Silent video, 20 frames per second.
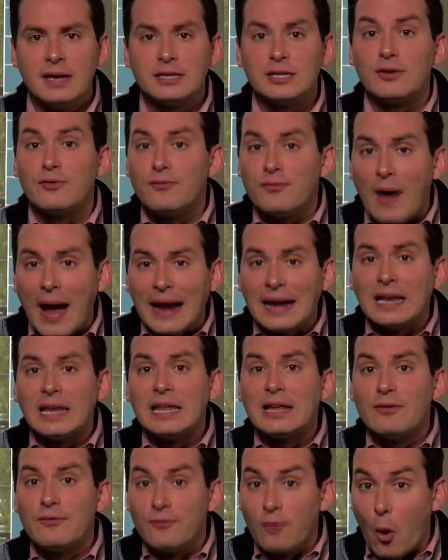to
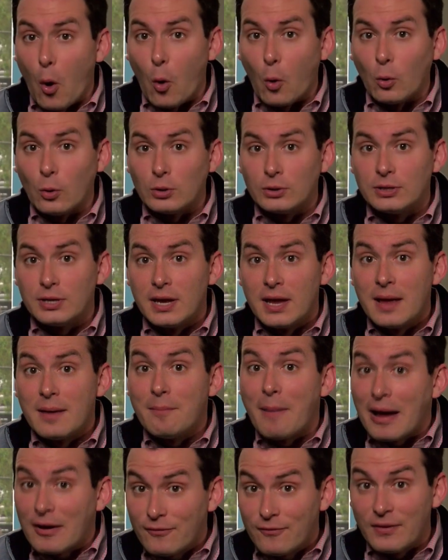finally fold
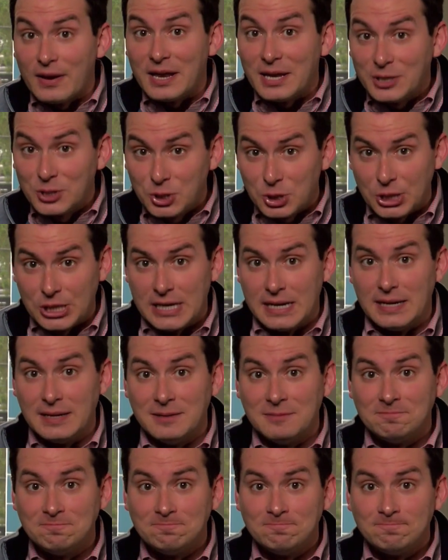my fitted sheet.
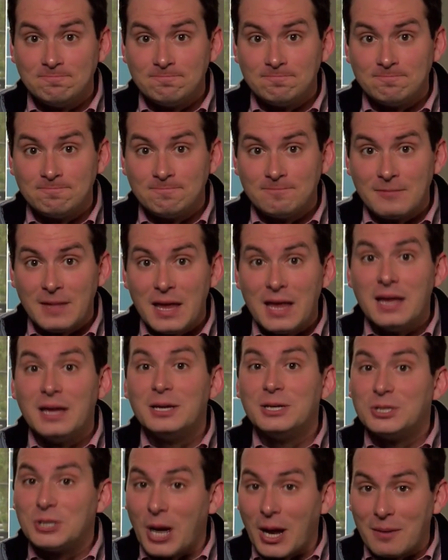
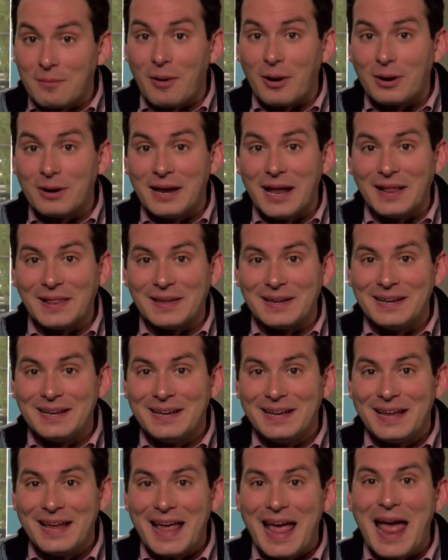Sean Martinelli,
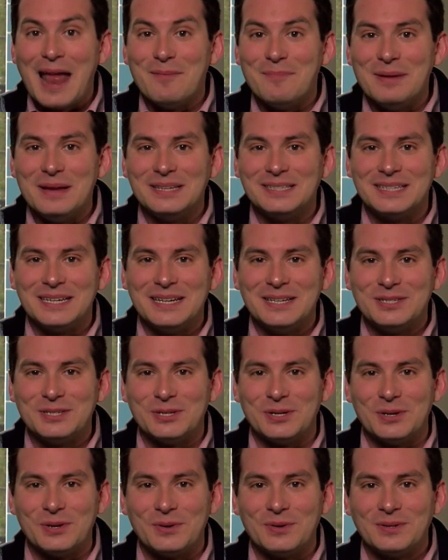
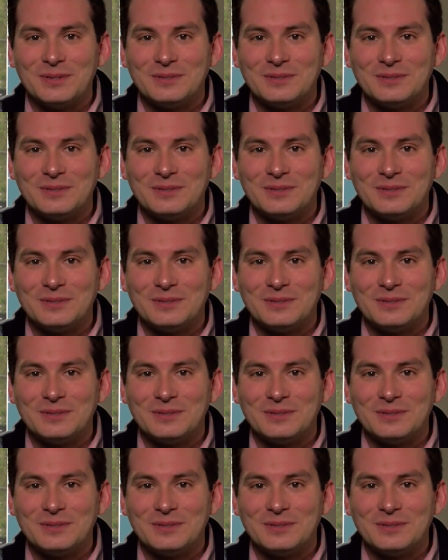NBC2.